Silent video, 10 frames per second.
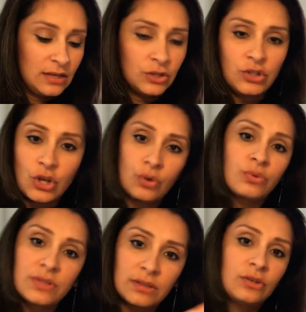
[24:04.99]
you
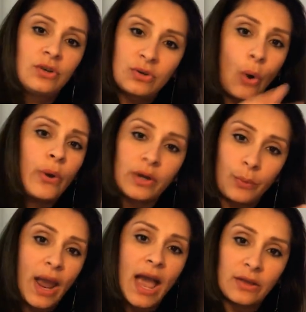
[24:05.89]
know, going
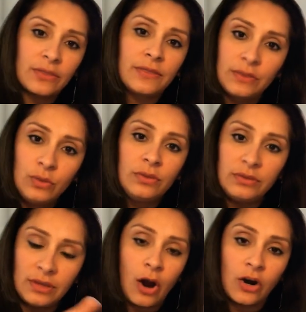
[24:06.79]
around
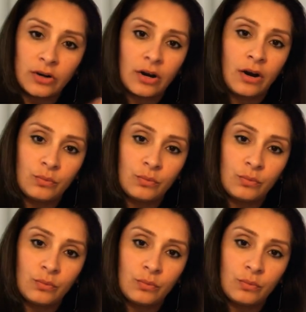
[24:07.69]
our